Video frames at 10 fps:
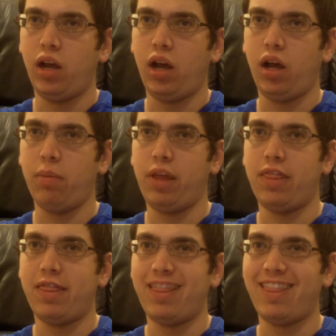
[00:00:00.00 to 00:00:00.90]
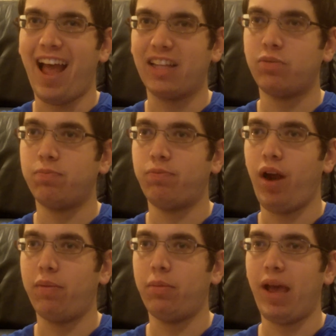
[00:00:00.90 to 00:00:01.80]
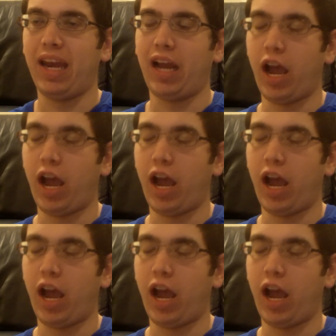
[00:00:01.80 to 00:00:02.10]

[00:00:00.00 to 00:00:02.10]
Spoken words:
and that's problematic.